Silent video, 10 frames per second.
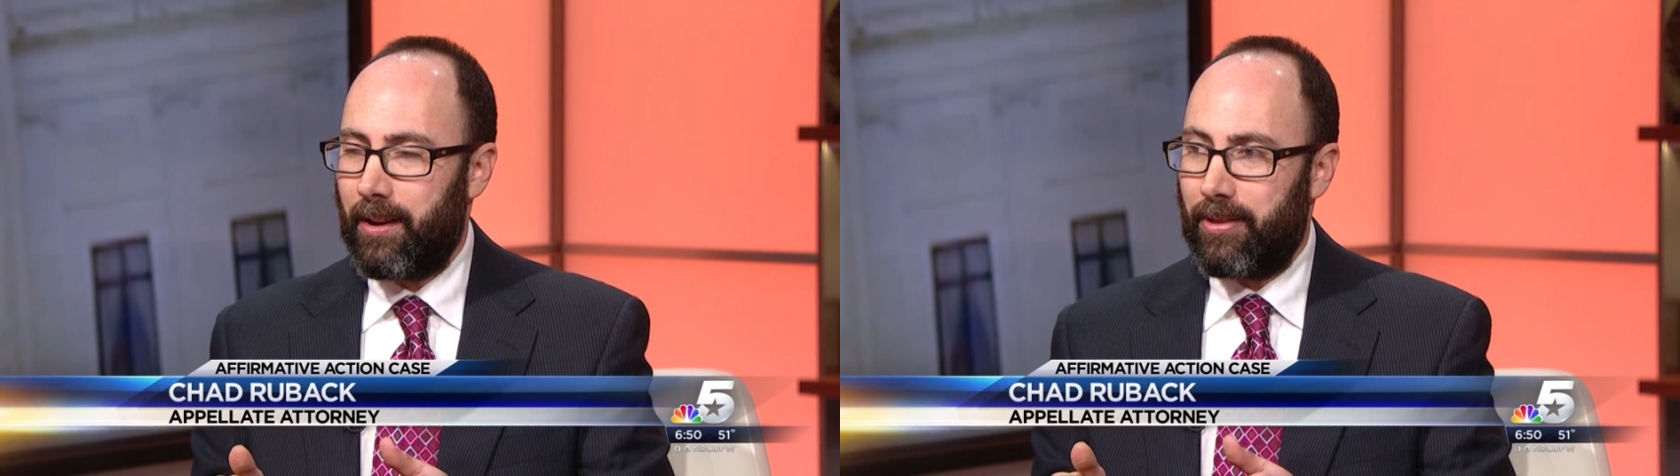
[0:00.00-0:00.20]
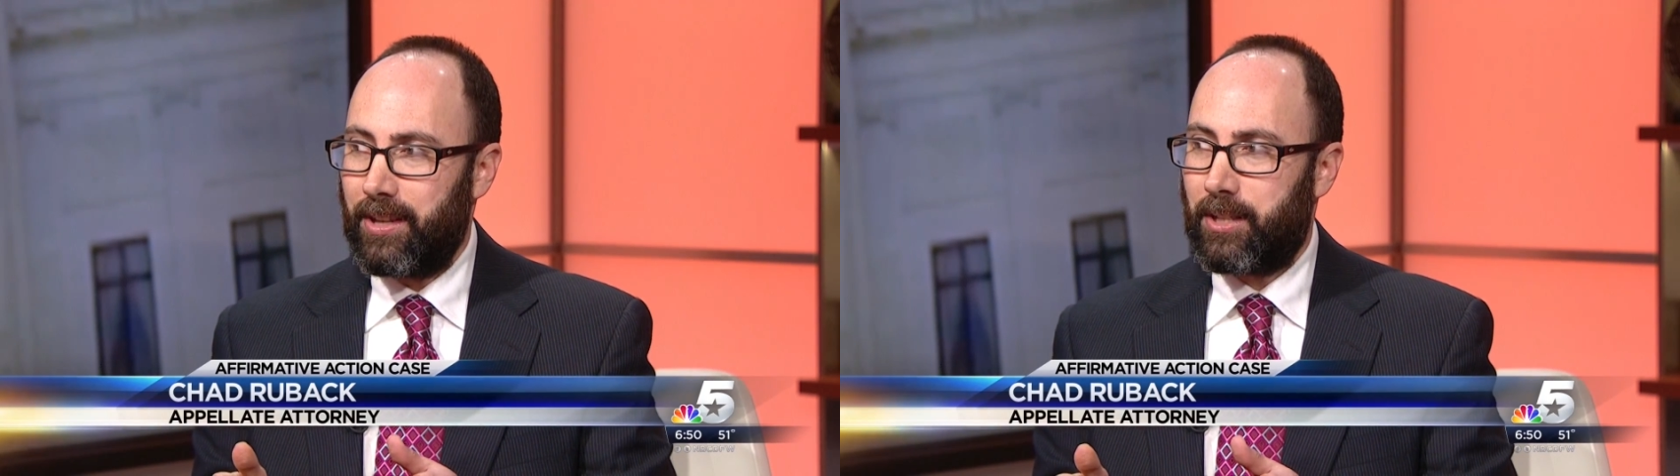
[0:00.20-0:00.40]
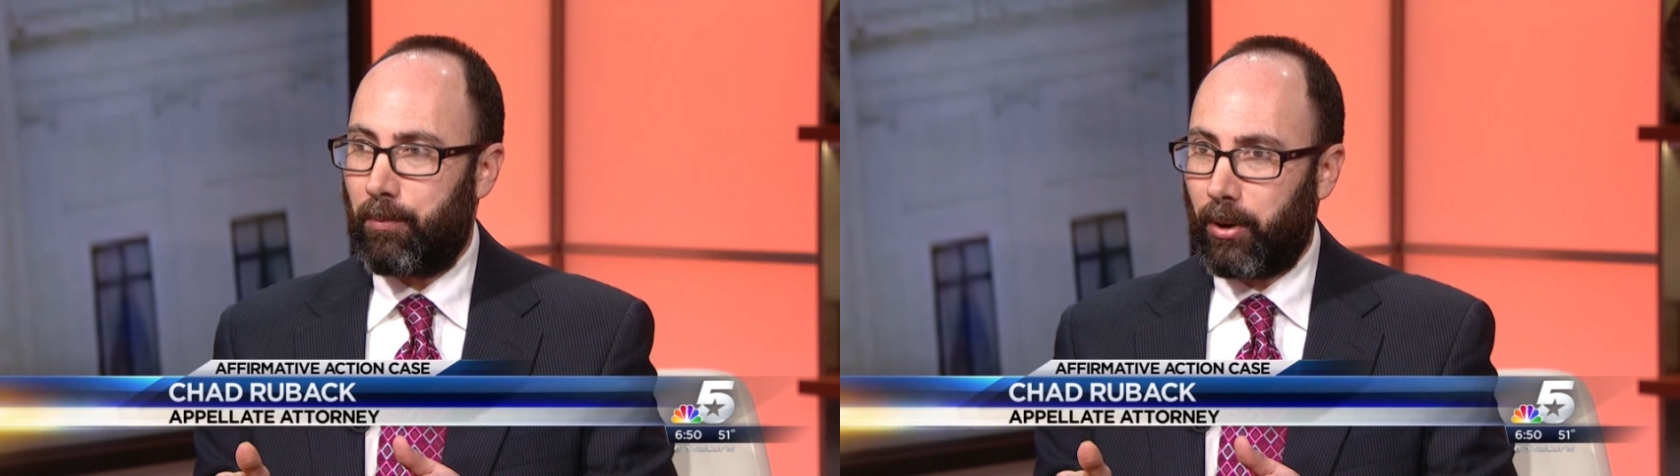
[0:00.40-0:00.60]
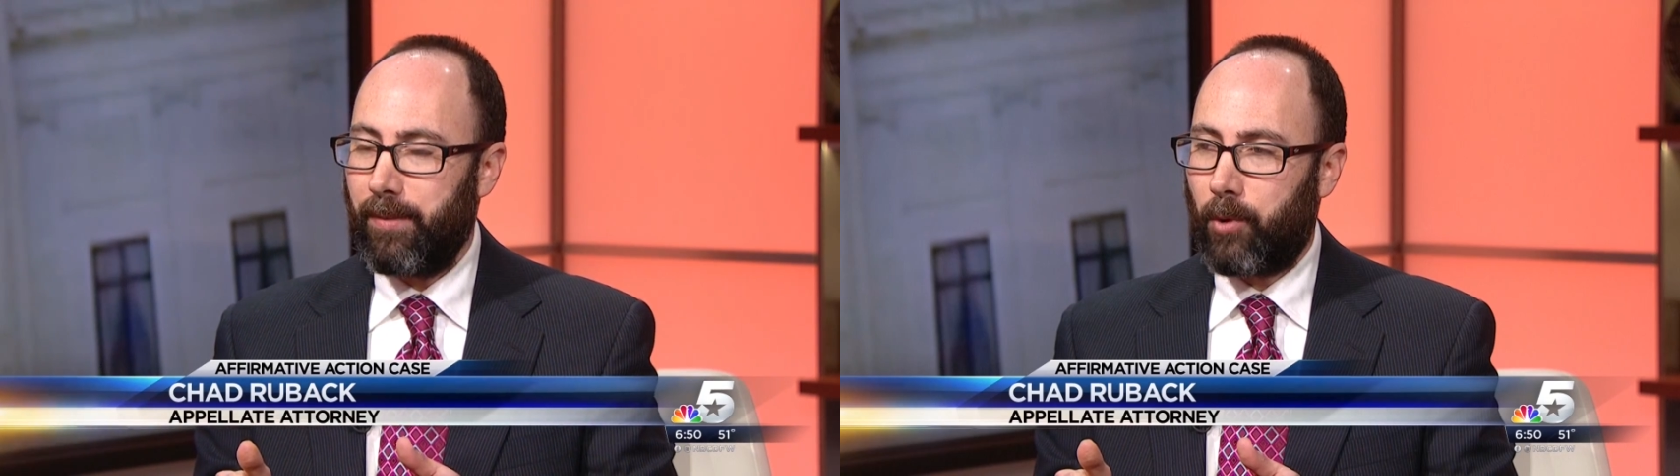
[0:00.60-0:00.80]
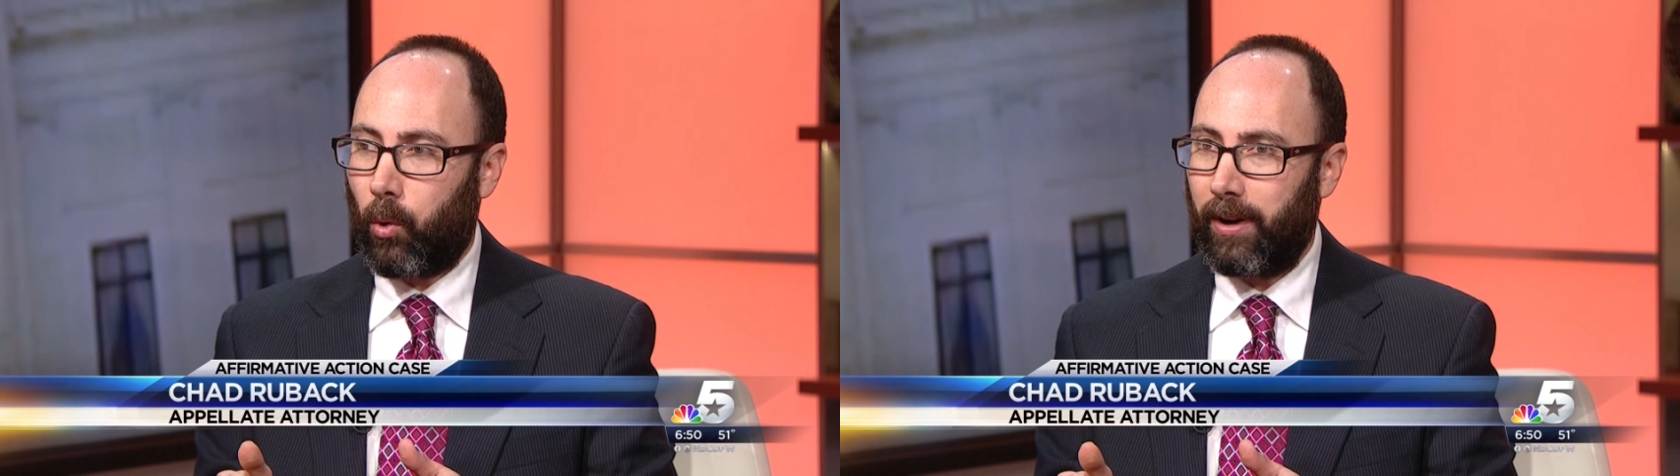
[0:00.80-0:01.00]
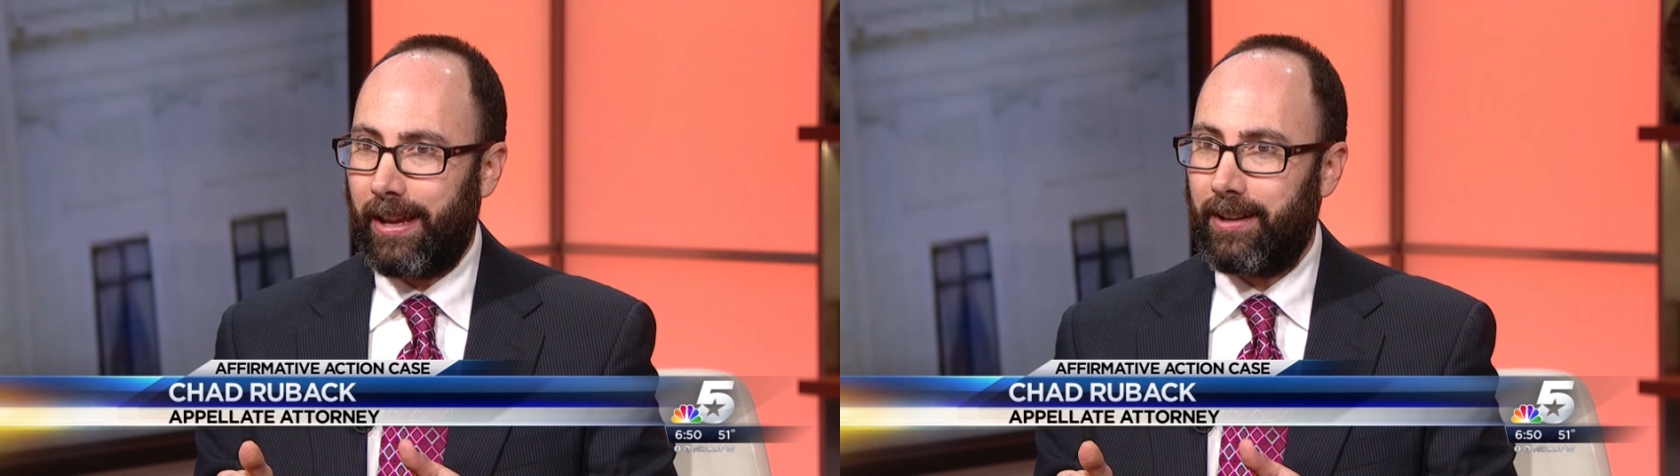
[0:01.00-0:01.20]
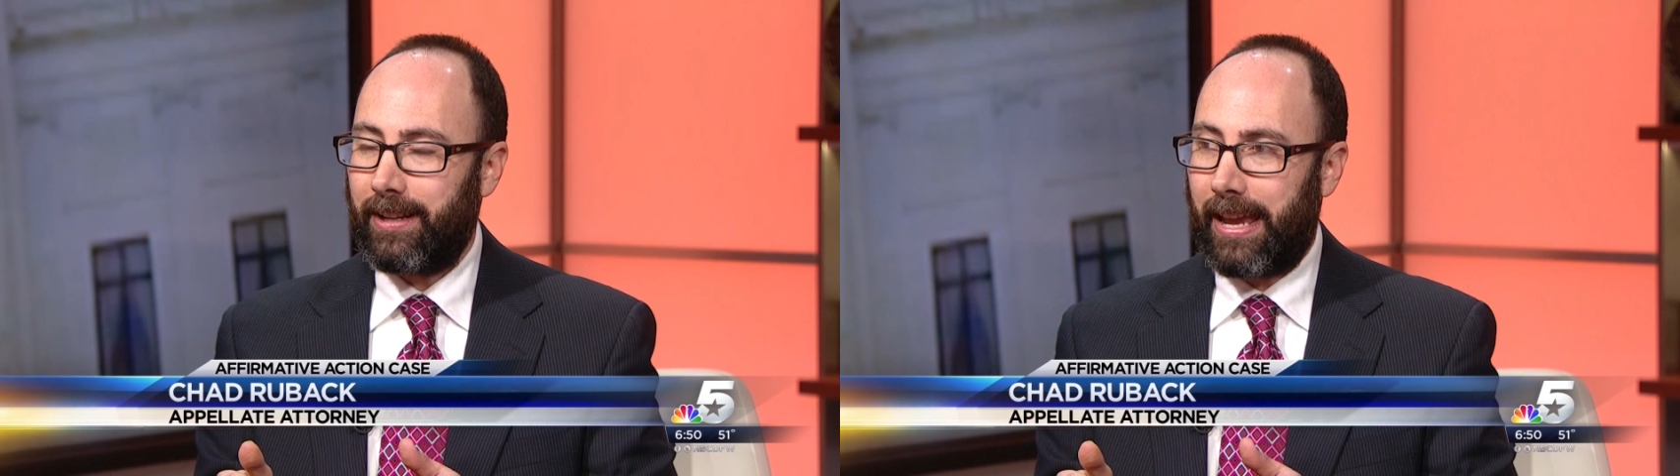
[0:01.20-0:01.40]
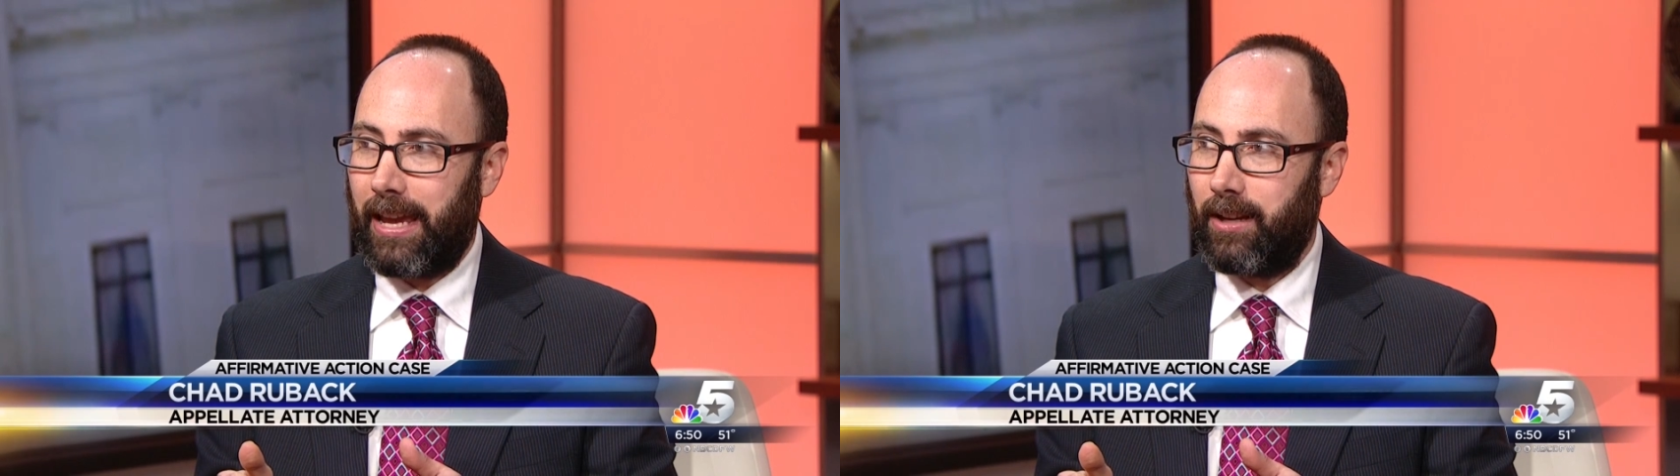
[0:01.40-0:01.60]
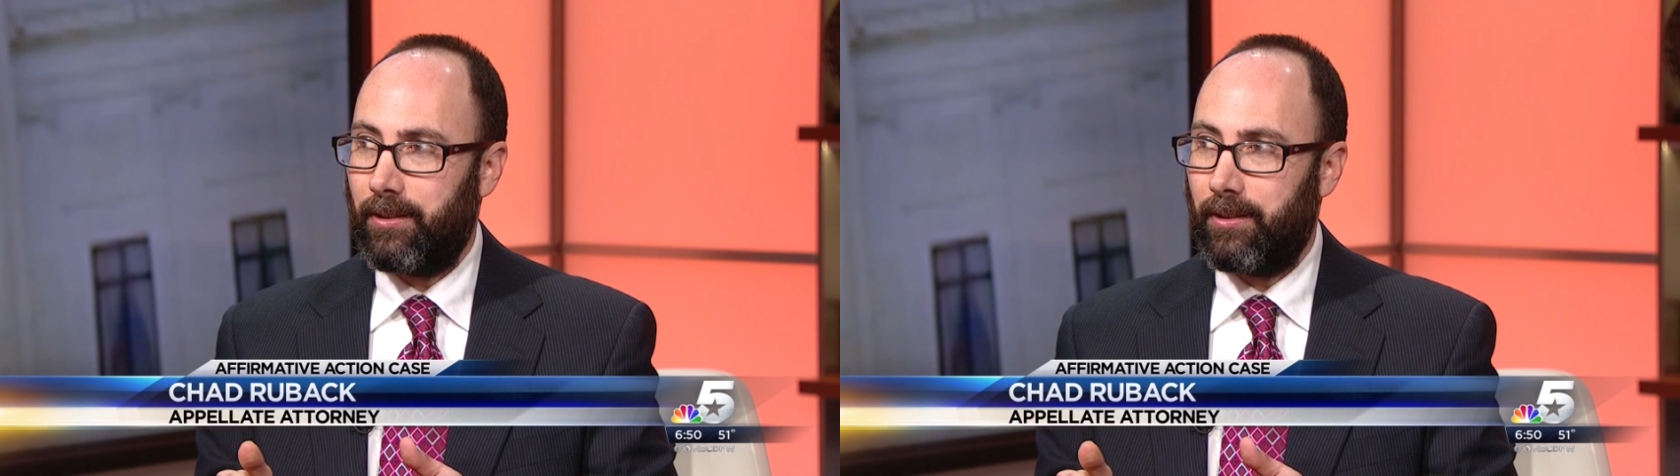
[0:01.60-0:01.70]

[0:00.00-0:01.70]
The Supreme Court indicated